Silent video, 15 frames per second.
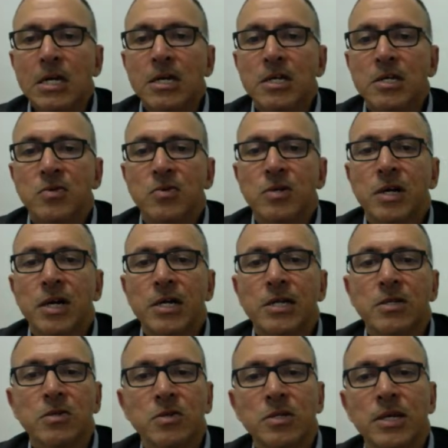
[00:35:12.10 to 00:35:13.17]
is regarding
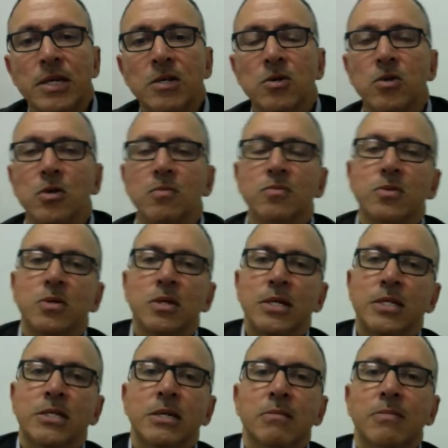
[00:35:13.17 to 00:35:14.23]
to telecom. So
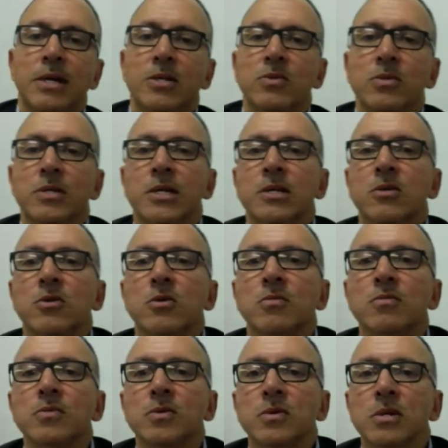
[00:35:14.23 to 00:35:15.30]
let's come back to
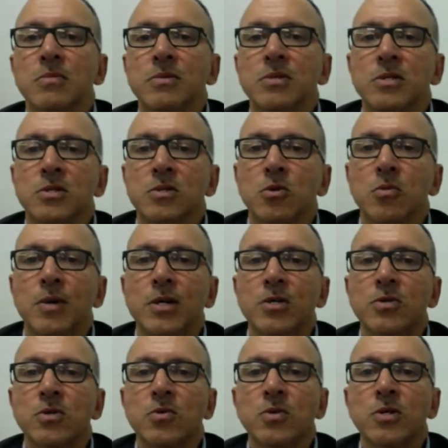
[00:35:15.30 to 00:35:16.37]
telecom. So let me just go back to
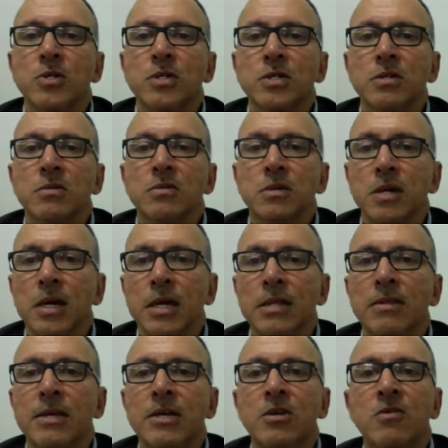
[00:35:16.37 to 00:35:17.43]
your question.
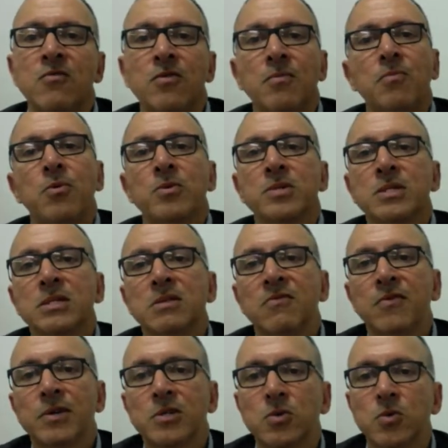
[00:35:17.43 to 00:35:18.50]
And thank you for posting the
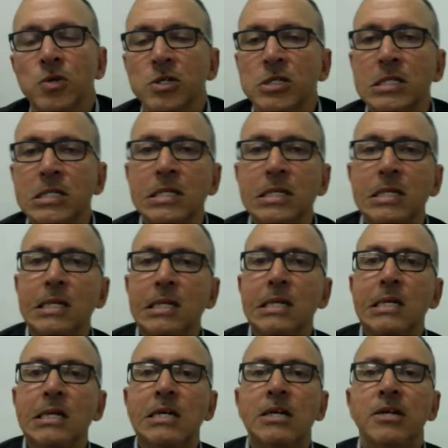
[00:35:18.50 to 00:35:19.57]
first question.
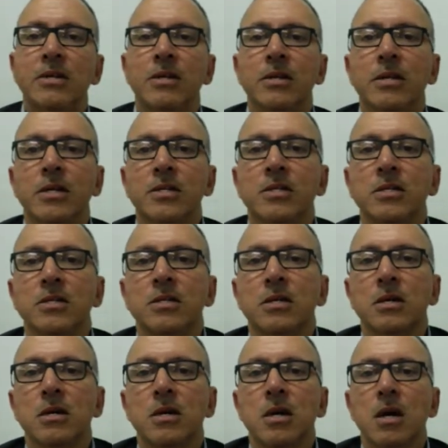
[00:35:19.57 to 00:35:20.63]
Nitesh says,
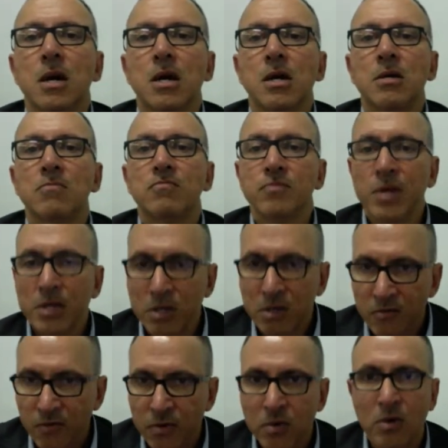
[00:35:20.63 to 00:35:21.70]
sir, thank you
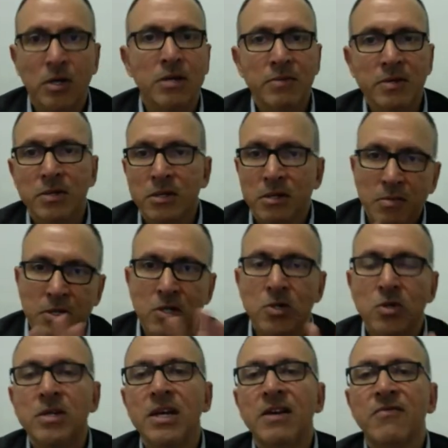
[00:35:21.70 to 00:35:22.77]
for calling me sir, but you
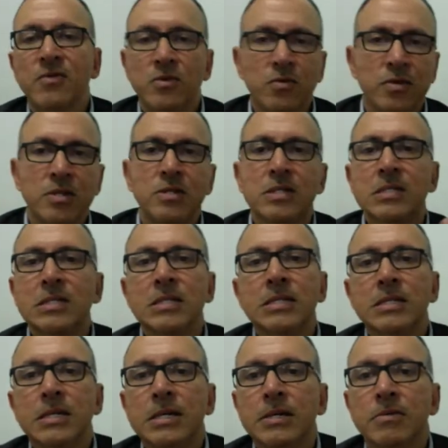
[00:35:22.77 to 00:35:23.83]
don't have to. You can just
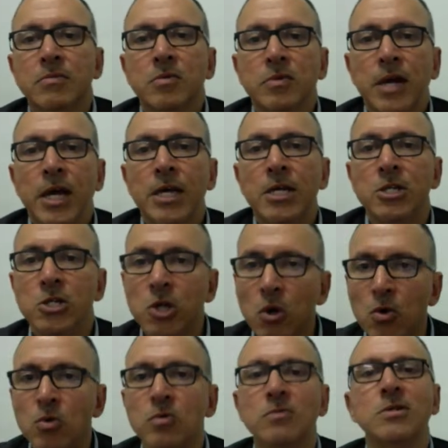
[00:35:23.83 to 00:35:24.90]
say, hey,
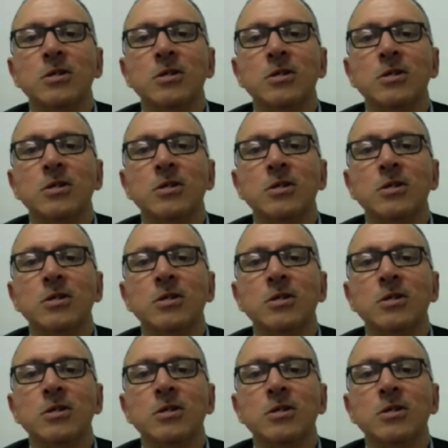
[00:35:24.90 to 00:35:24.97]
yo,